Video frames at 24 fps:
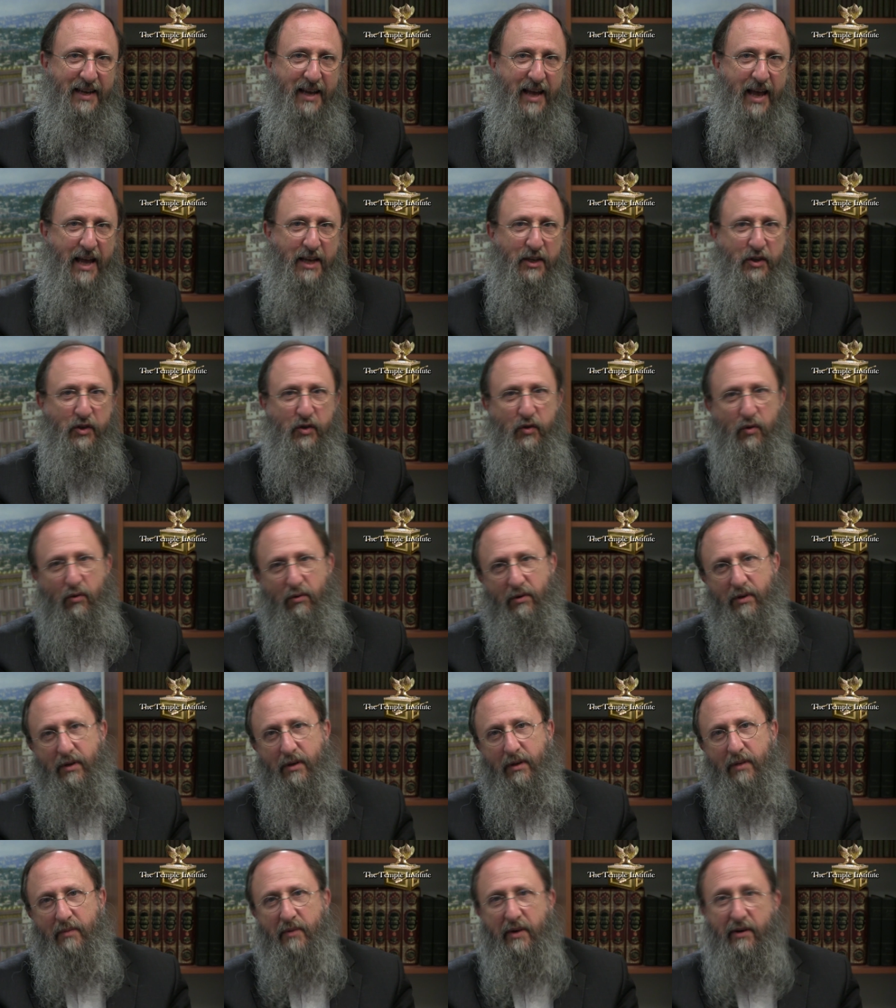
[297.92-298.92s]
a
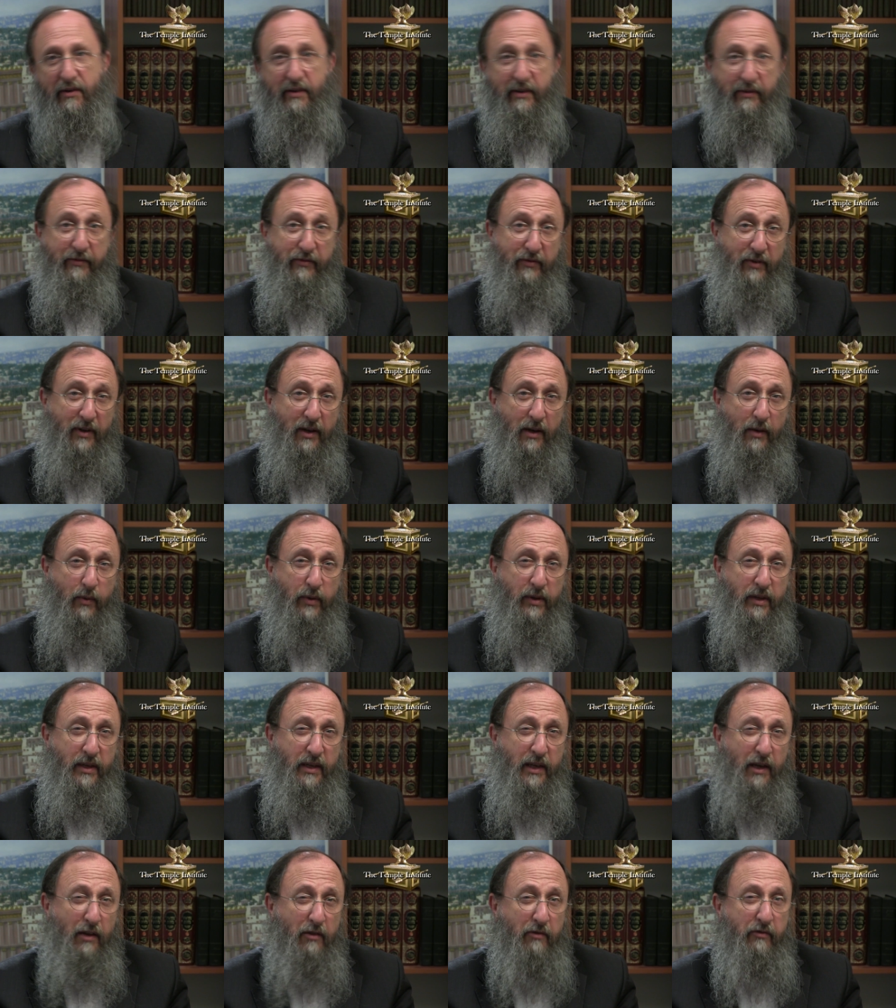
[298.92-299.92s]
historical American flag with a
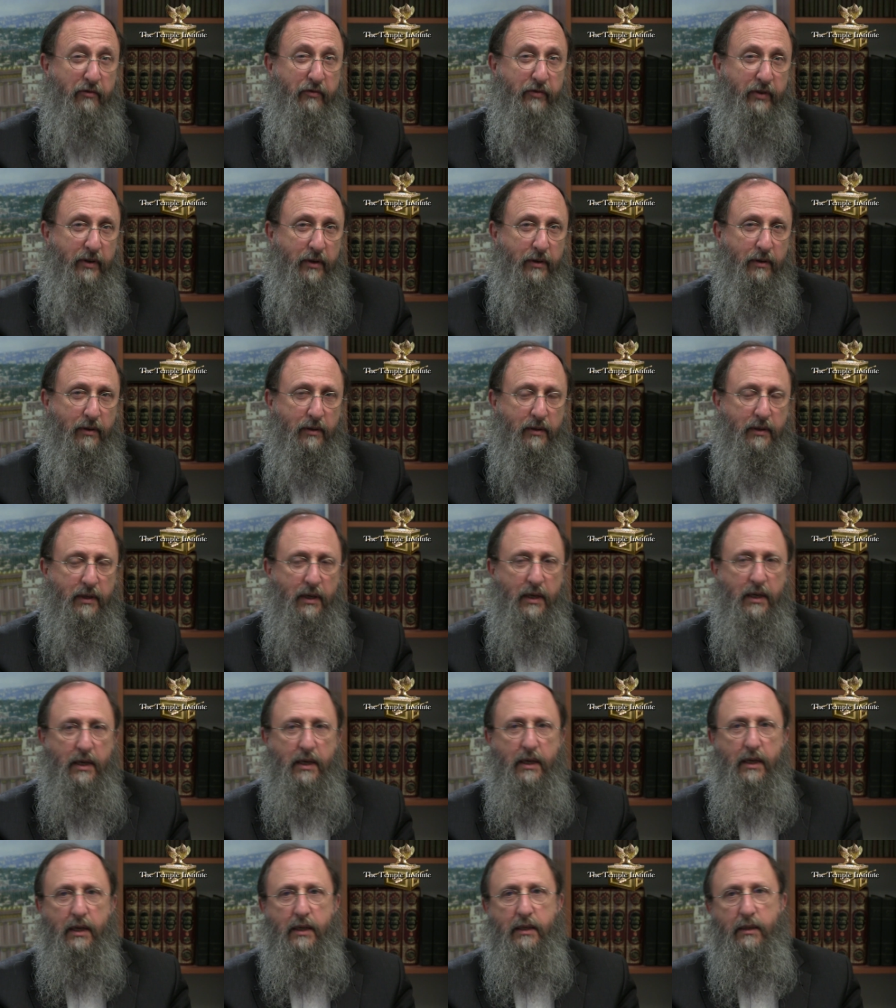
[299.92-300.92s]
yellow field
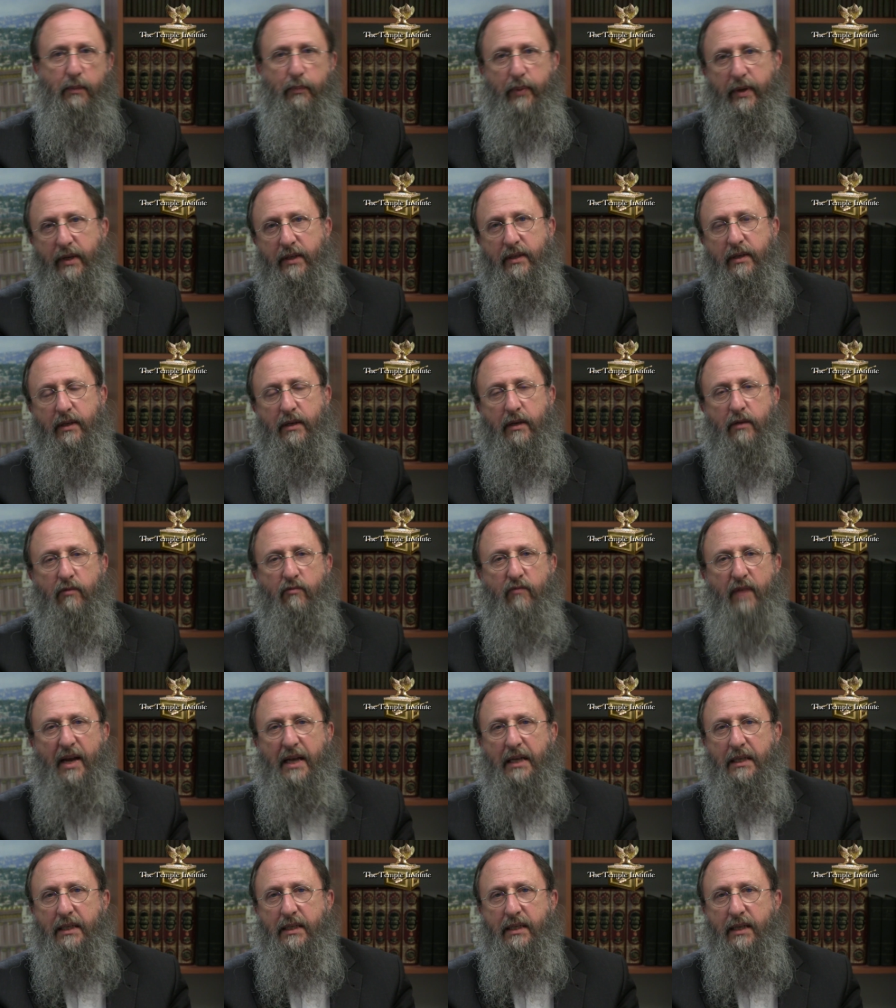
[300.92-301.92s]
depicting a
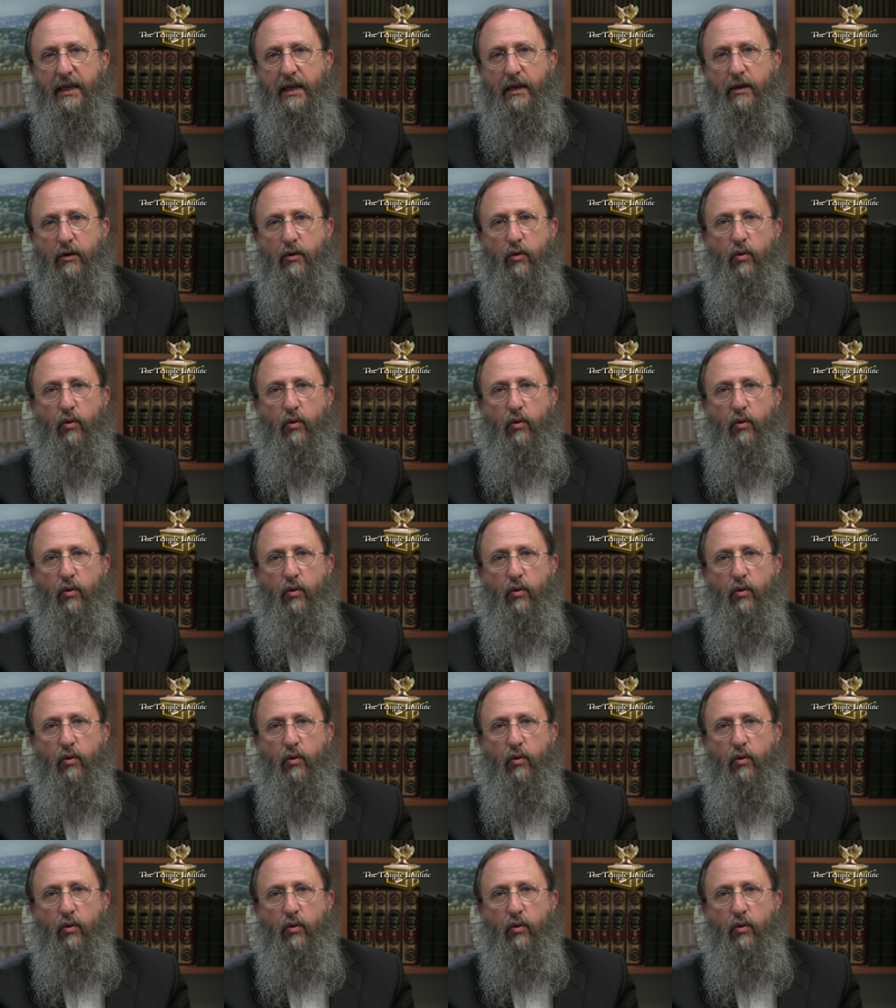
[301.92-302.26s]
rattlesnake